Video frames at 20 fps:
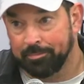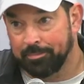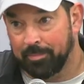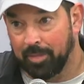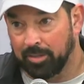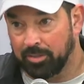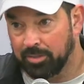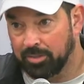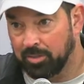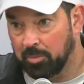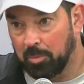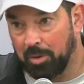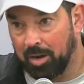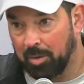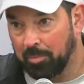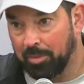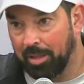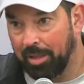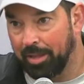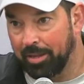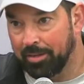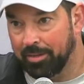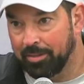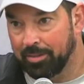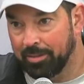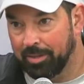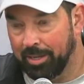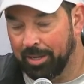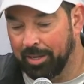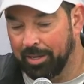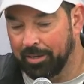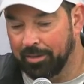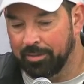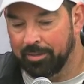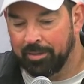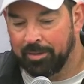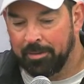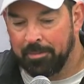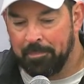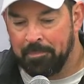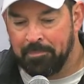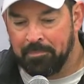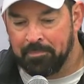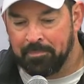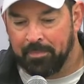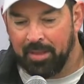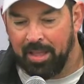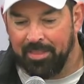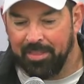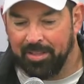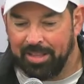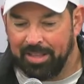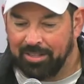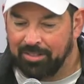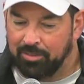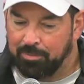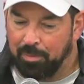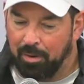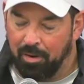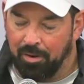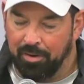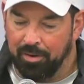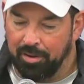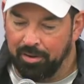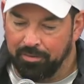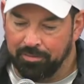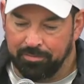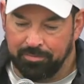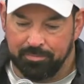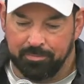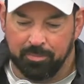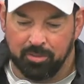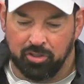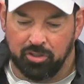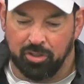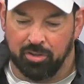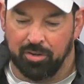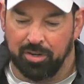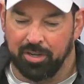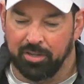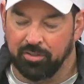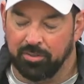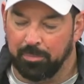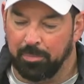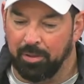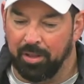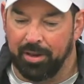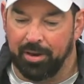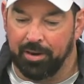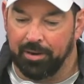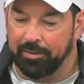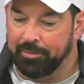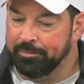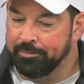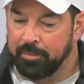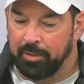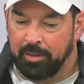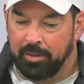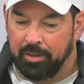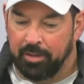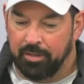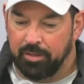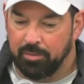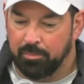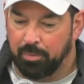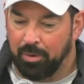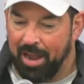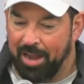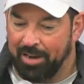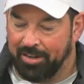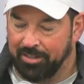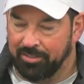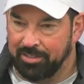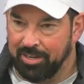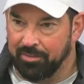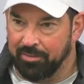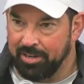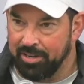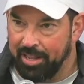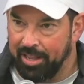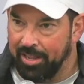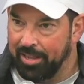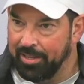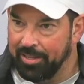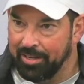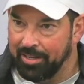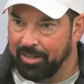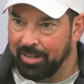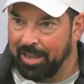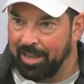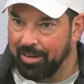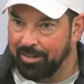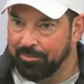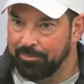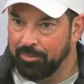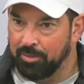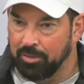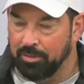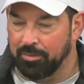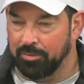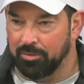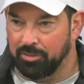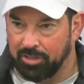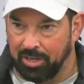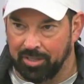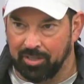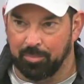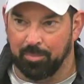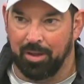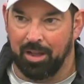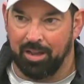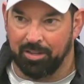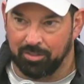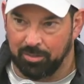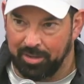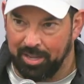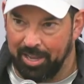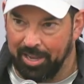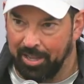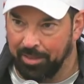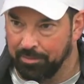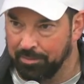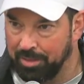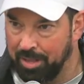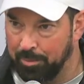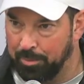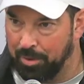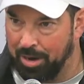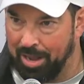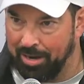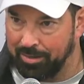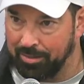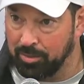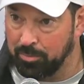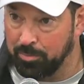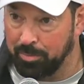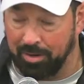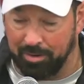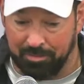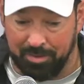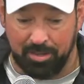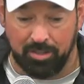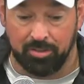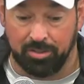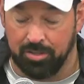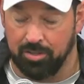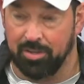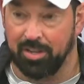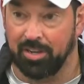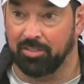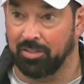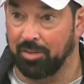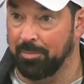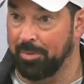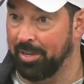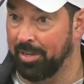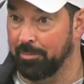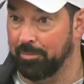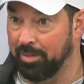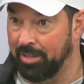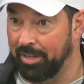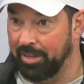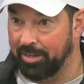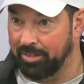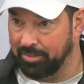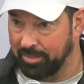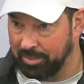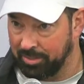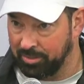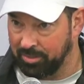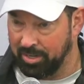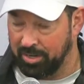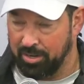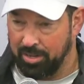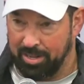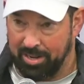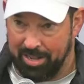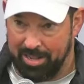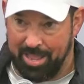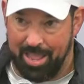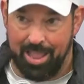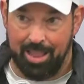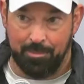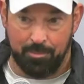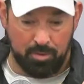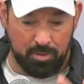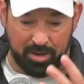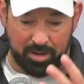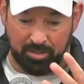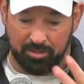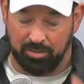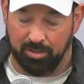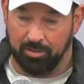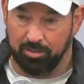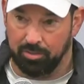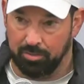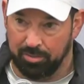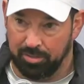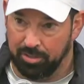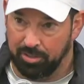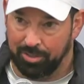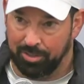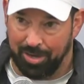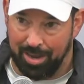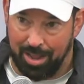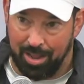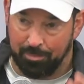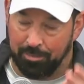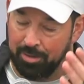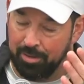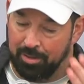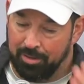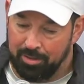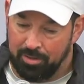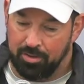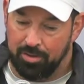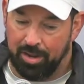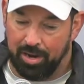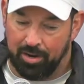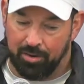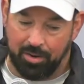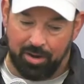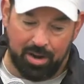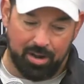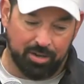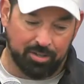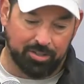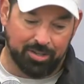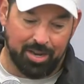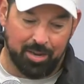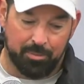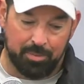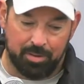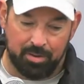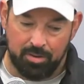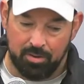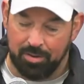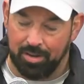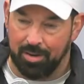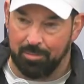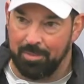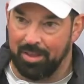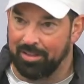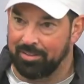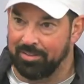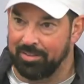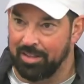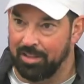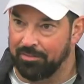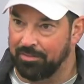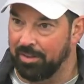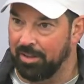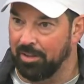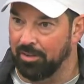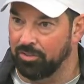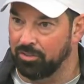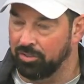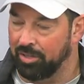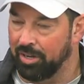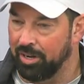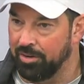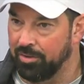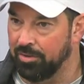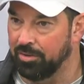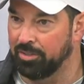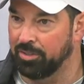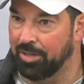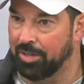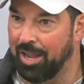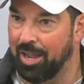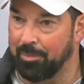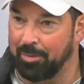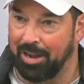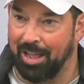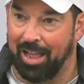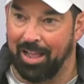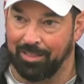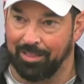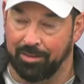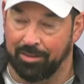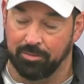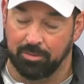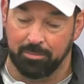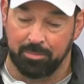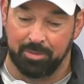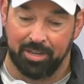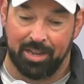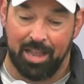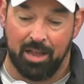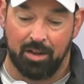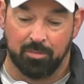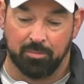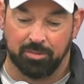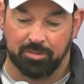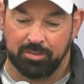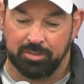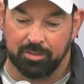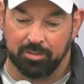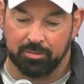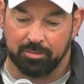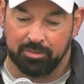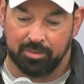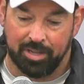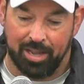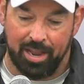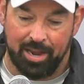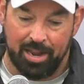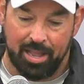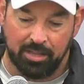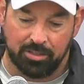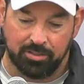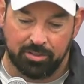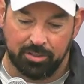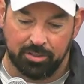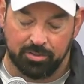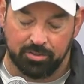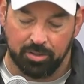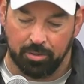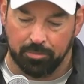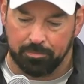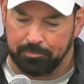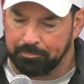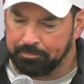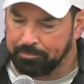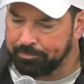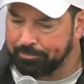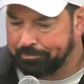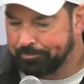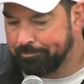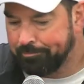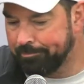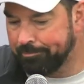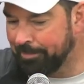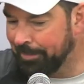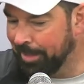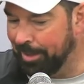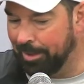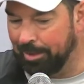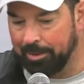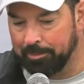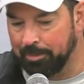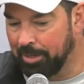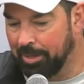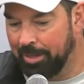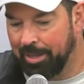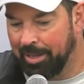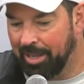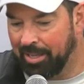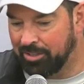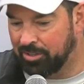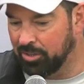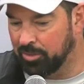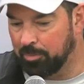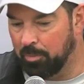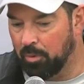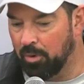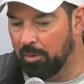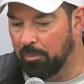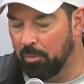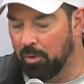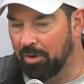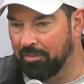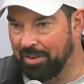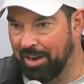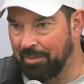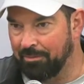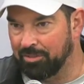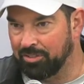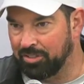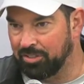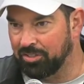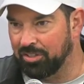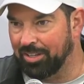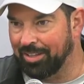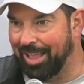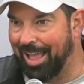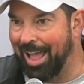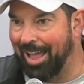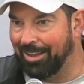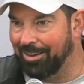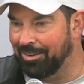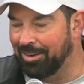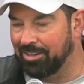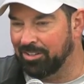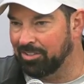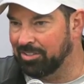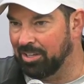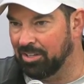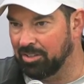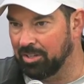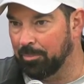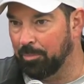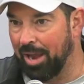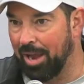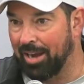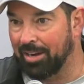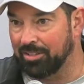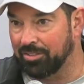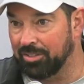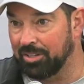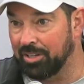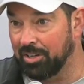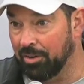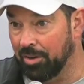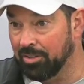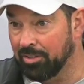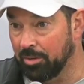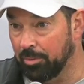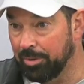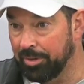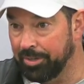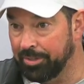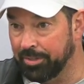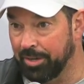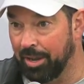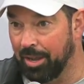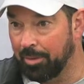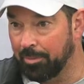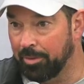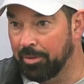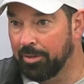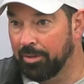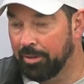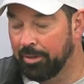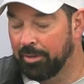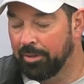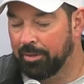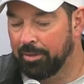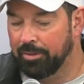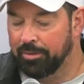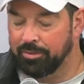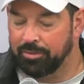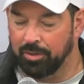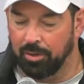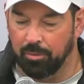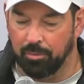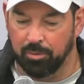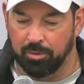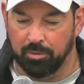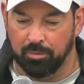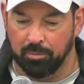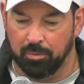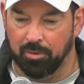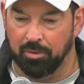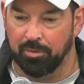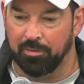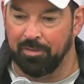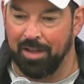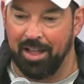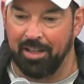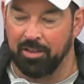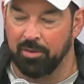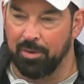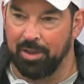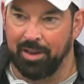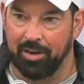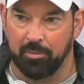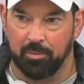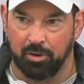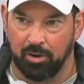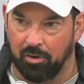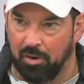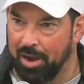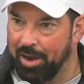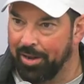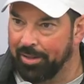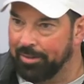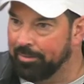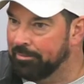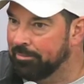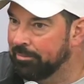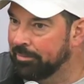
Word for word: That's just the bottom line. And I think that's part of maturing as a player. You practice every day, and it kind of, you know, you check the box. Okay, I got through that practice, but eventually you got to start making plays. Like you said, in a game, you got to start doing your job. You got to grade out a champion. You got to make TFLs. You got to do your job at a high level and be accountable to the guy next to you. So it's just more and more of an emphasis on that. You're not just out there practicing. You're out there to win a job. So we'll evaluate it. We'll grade it.